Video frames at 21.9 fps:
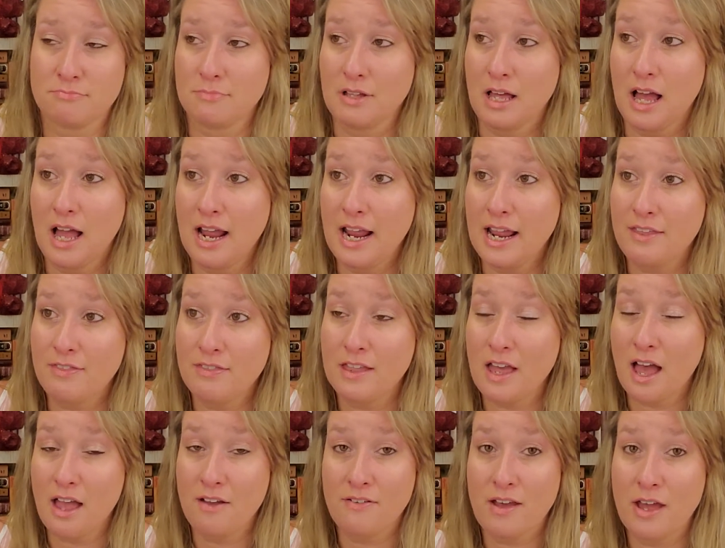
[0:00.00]
I,
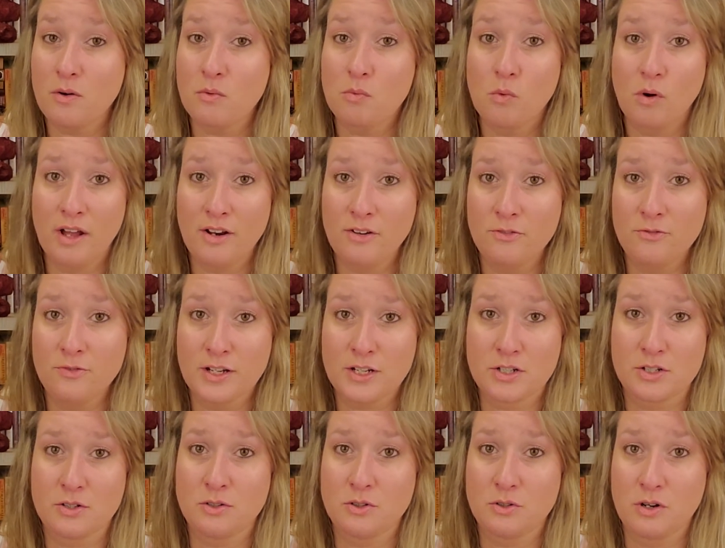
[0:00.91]
I've had one
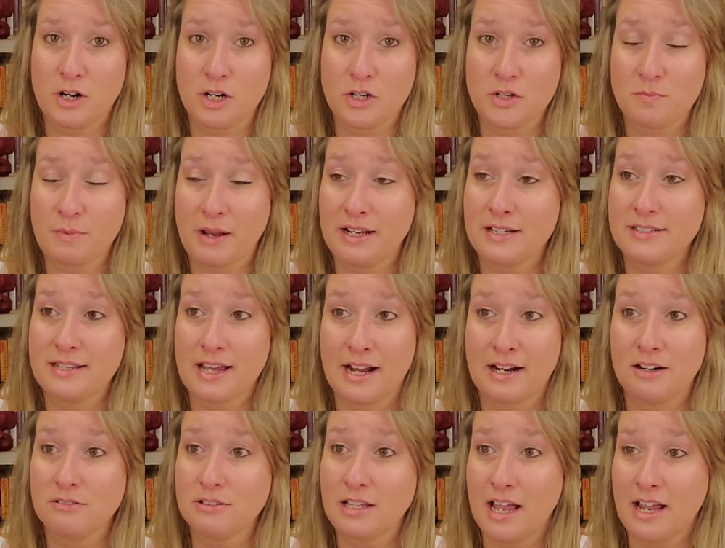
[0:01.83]
fictional crush my
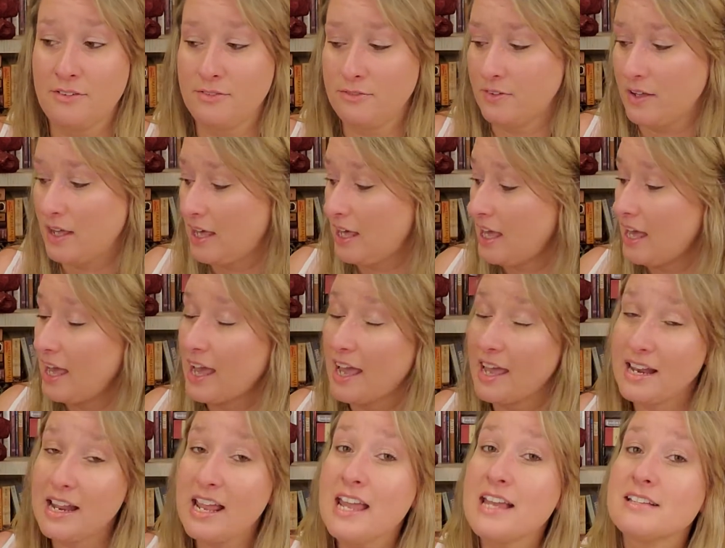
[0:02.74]
entire life,
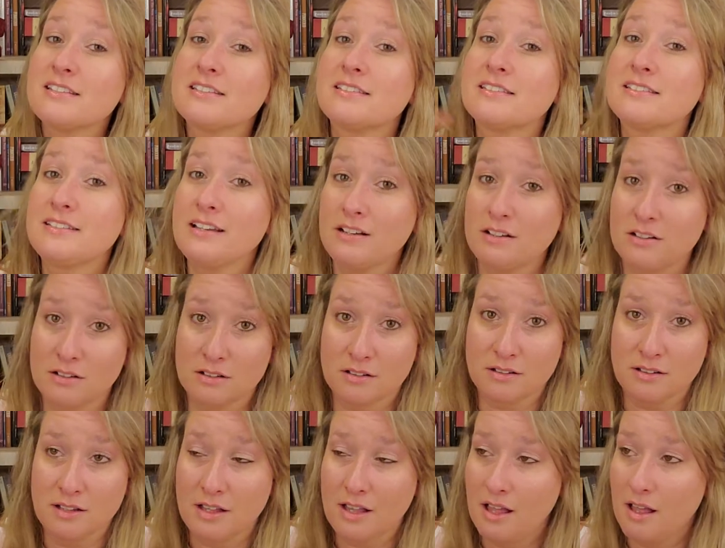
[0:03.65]
and he is
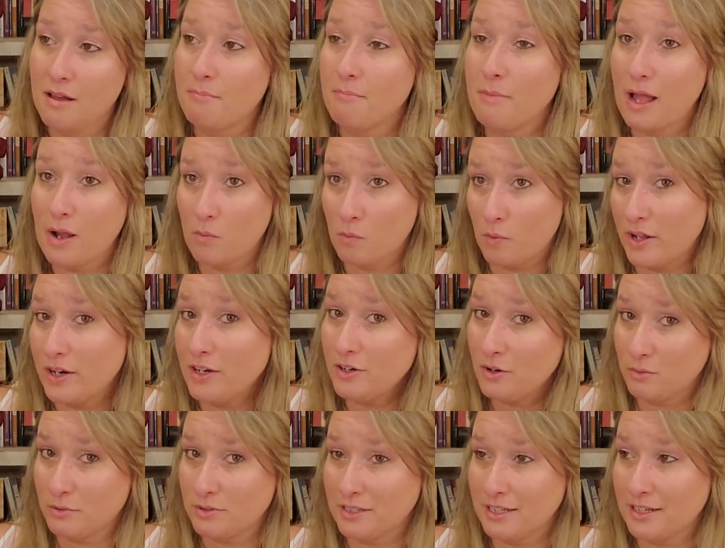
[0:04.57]
still my one and
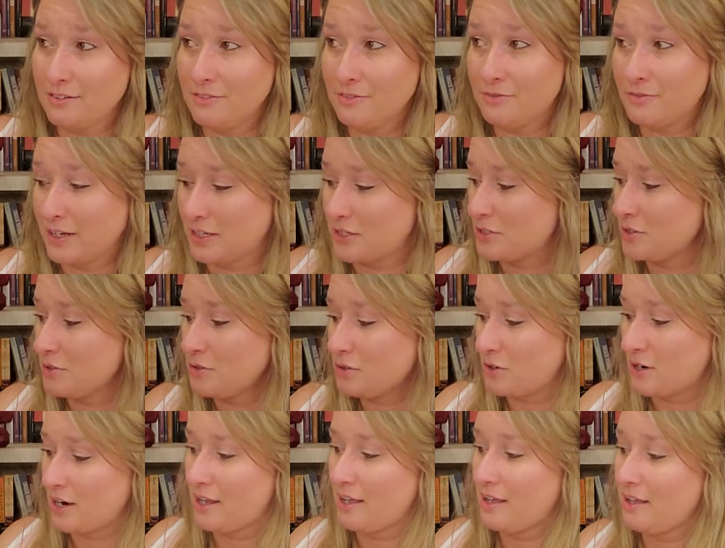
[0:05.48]
only fictional
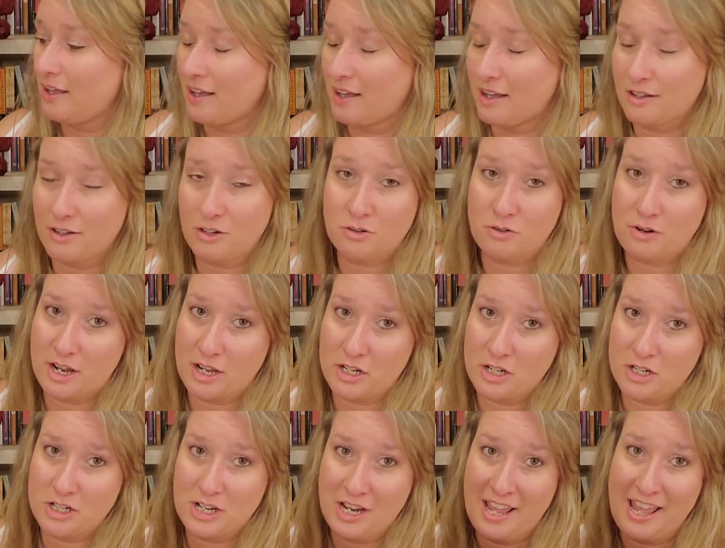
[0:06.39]
cru uh,
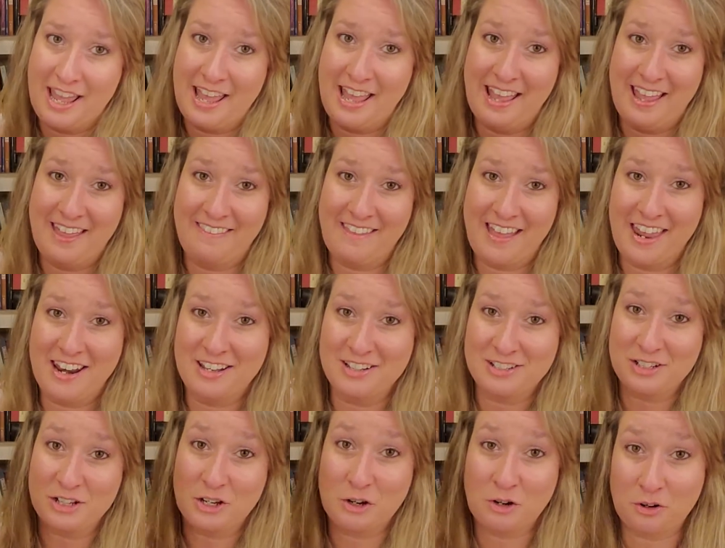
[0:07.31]
crush, and that
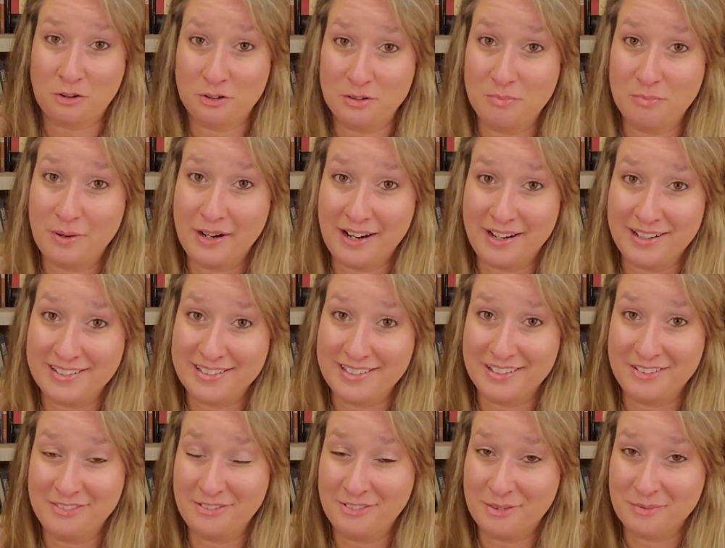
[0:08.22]
is Colonel
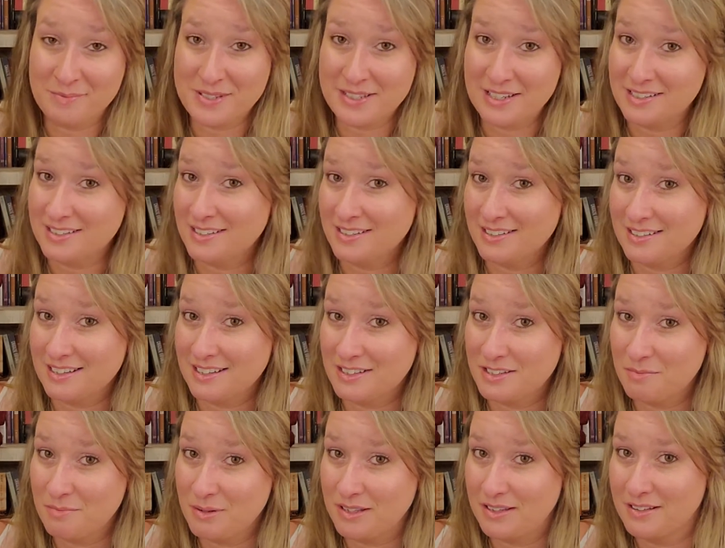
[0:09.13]
Brandon from Sense And
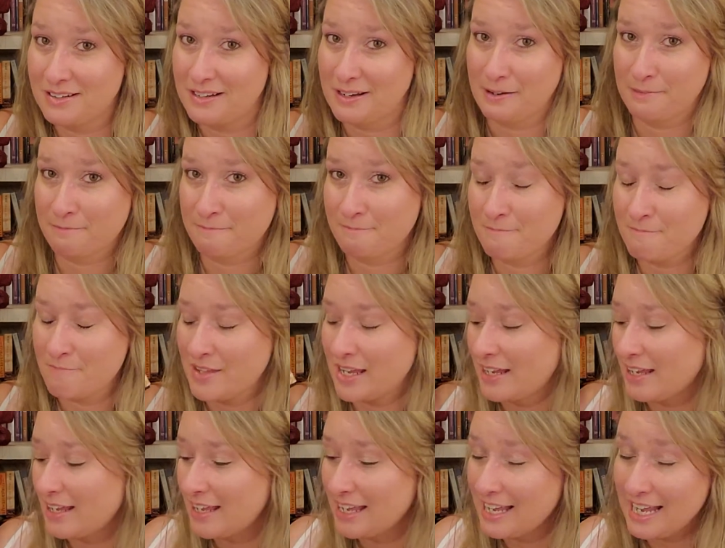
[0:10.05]
Sensibility.
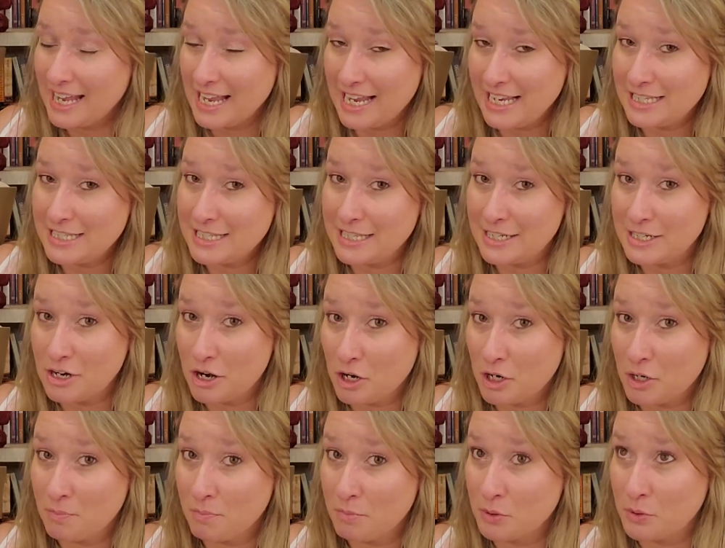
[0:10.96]
He's the
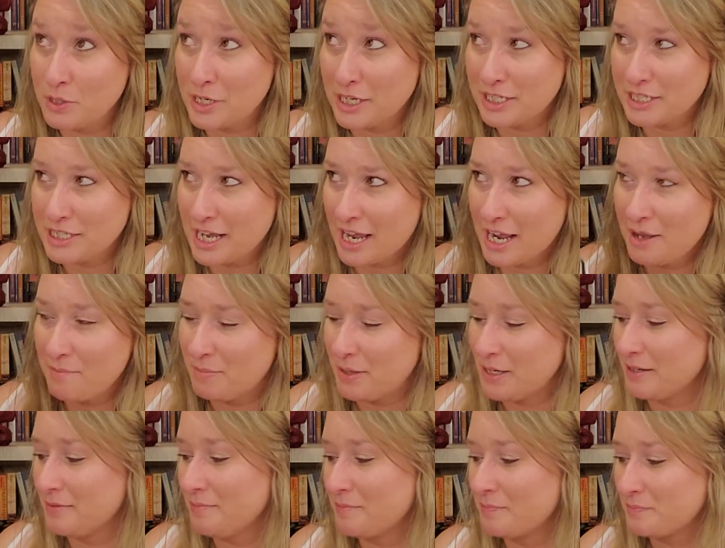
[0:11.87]
dark, brooding type,
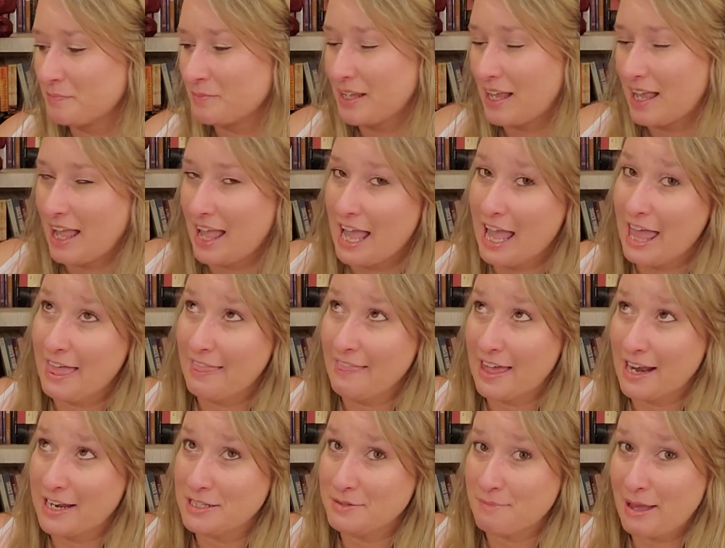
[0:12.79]
and
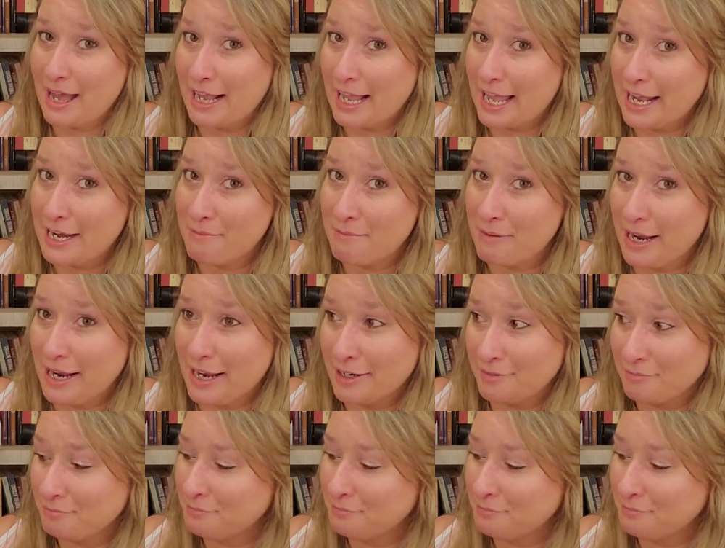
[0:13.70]
that is my kind of man.